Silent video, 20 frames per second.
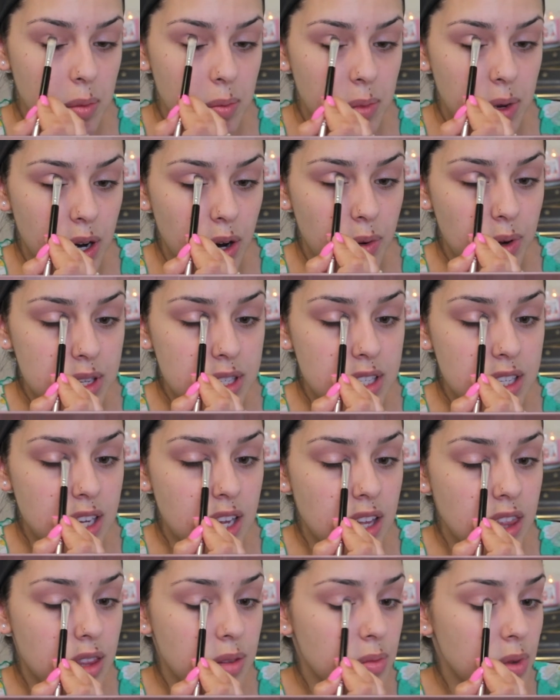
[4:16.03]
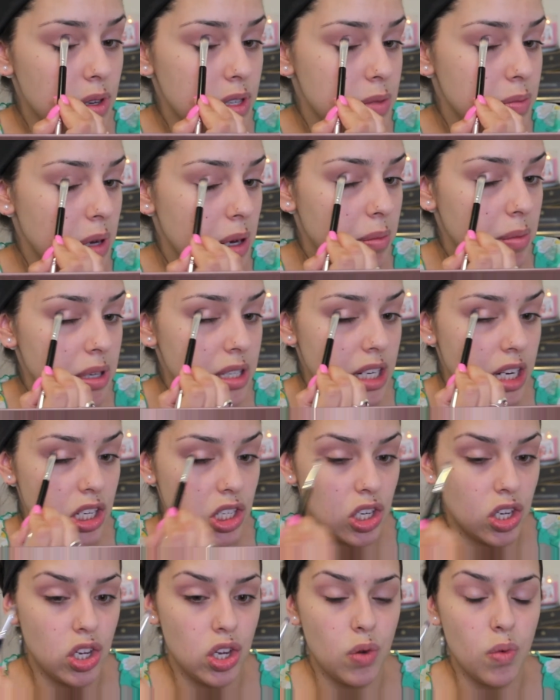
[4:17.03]
But always to get the most
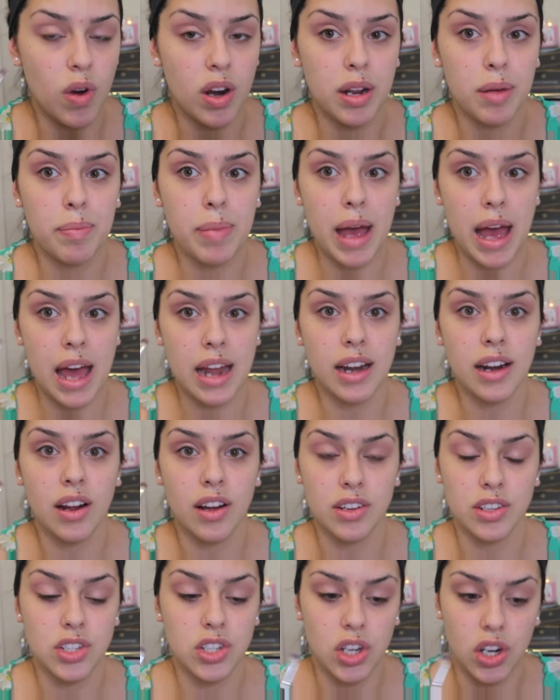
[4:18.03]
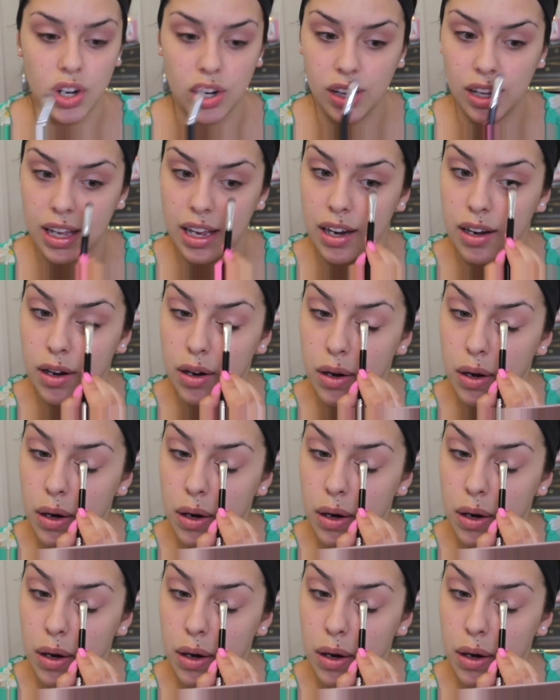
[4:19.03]
pigmentation, you want to pat it onto your lid.